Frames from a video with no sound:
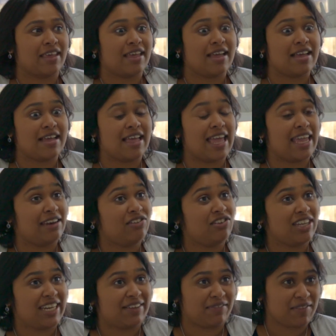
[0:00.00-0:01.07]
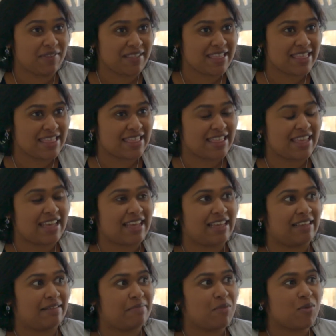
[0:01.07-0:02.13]
Yeah. Energy levels,
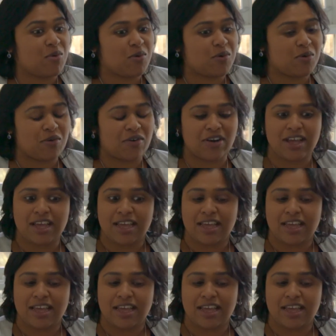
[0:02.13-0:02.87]
more